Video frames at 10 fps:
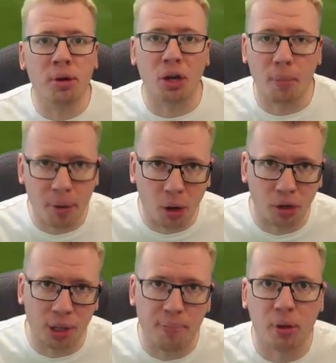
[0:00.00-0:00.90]
We're going to
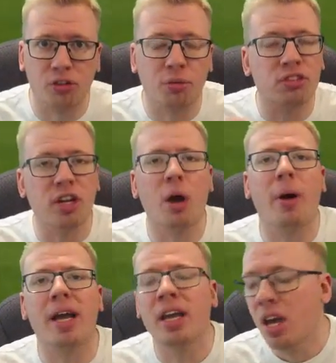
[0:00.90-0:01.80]
pot the buzz. There is no
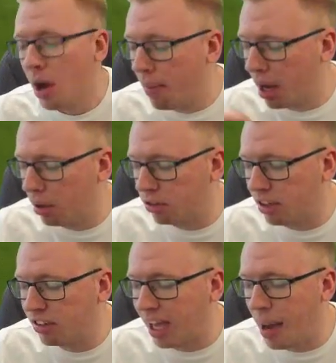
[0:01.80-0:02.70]
way we are losing
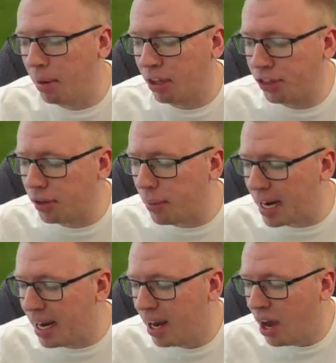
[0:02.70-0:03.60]
this game, but I throw it,